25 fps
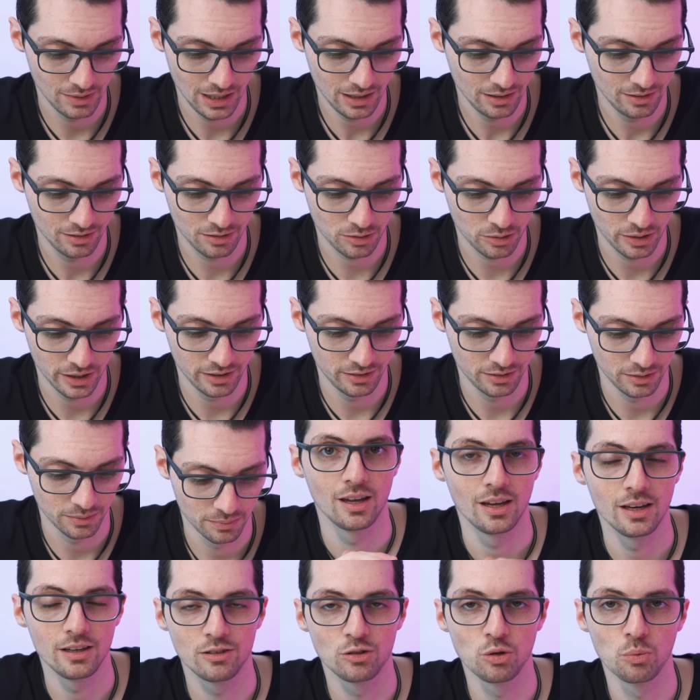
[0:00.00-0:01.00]
That is crazy.
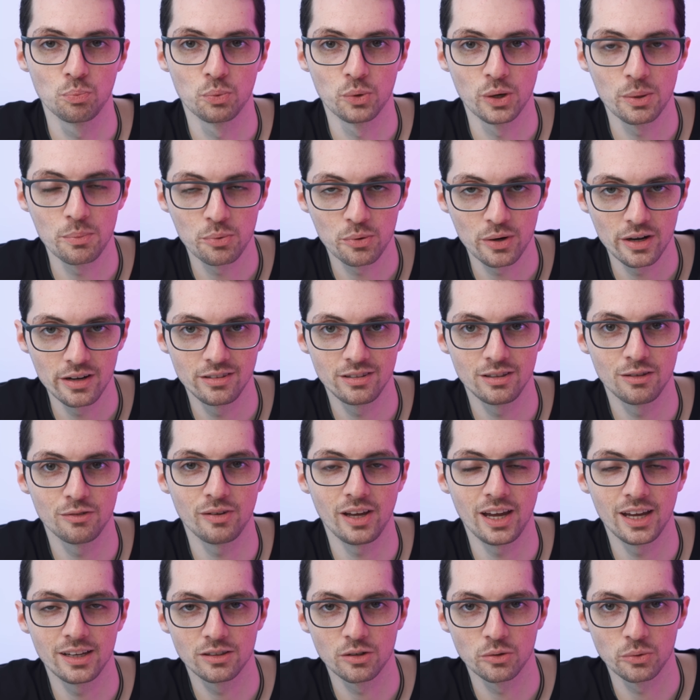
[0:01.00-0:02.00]
It's super impressive
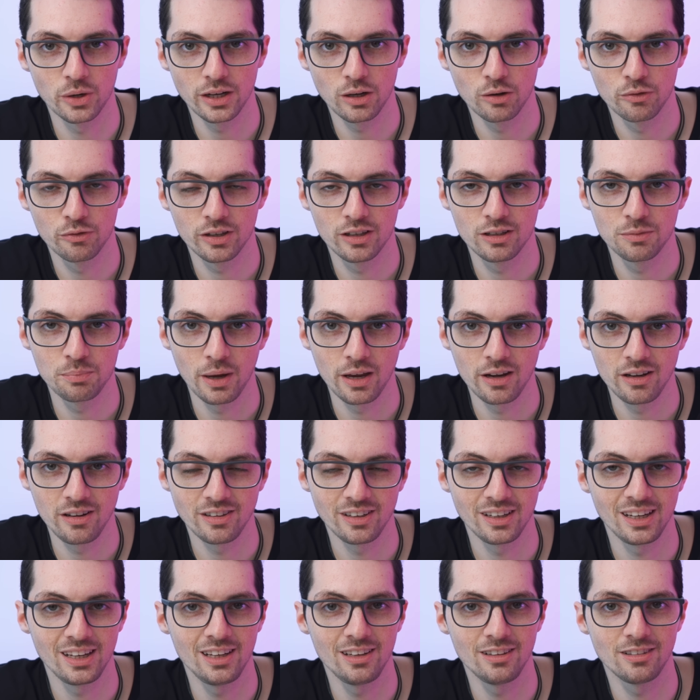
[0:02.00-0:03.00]
and the rate of
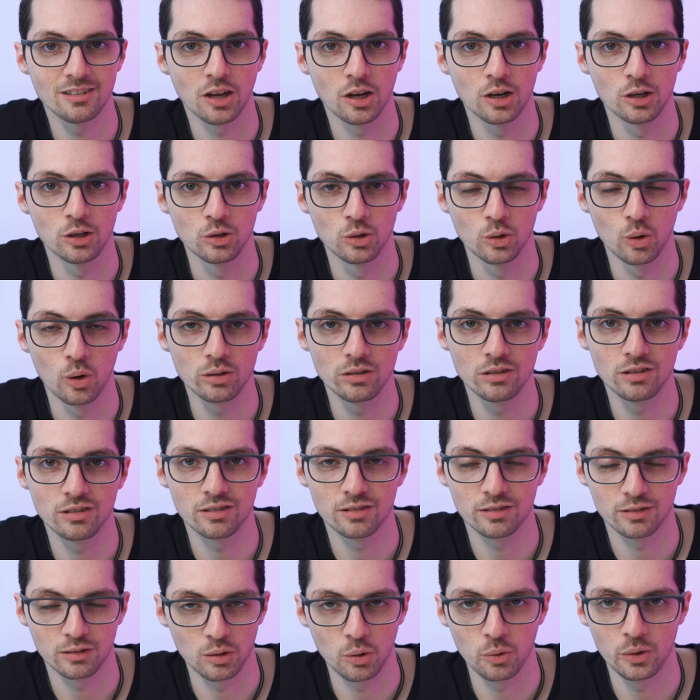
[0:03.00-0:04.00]
expansion is not
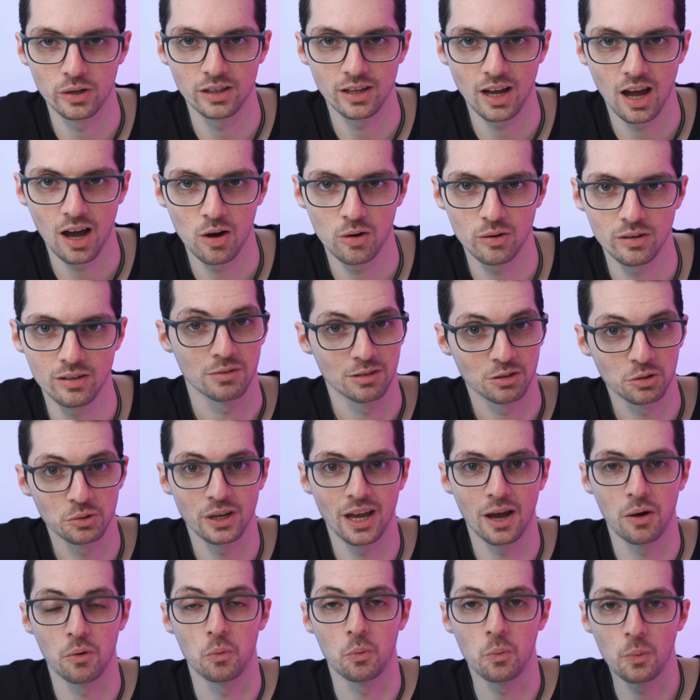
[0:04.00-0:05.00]
slowing down. So
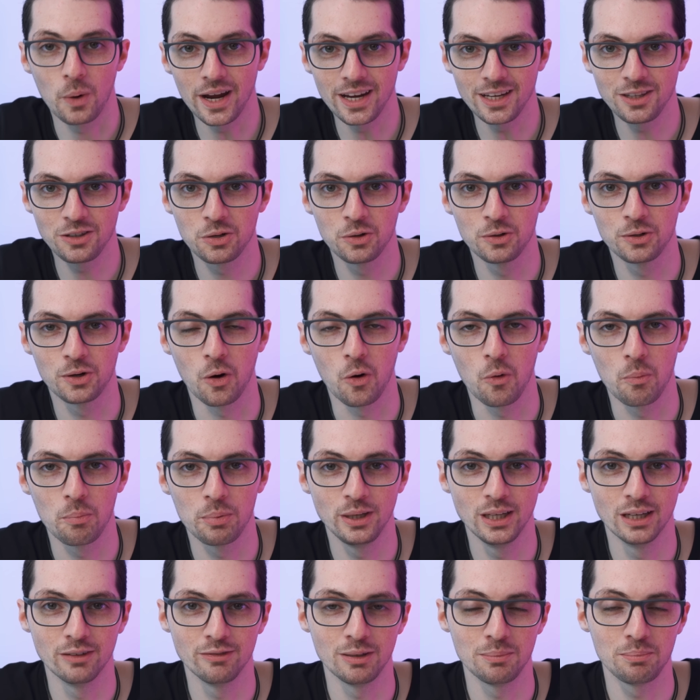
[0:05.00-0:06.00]
yeah, way to go
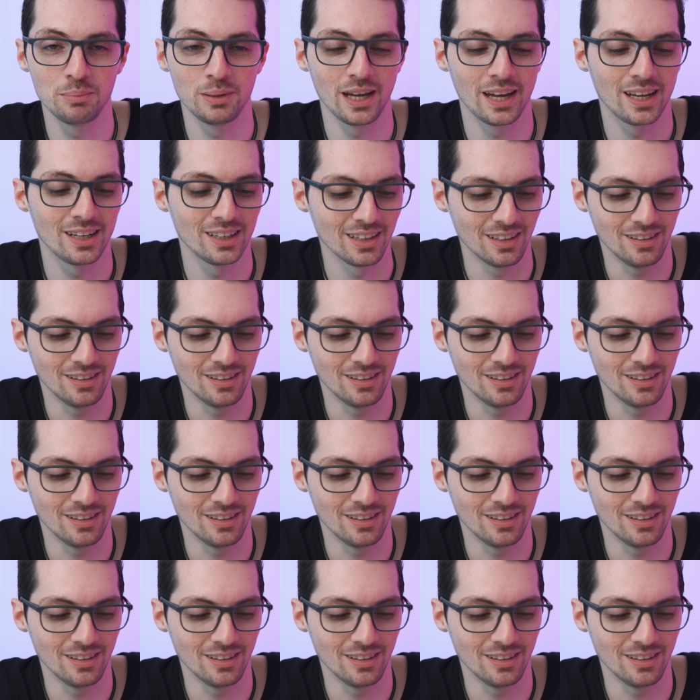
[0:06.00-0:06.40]
PIA VPN.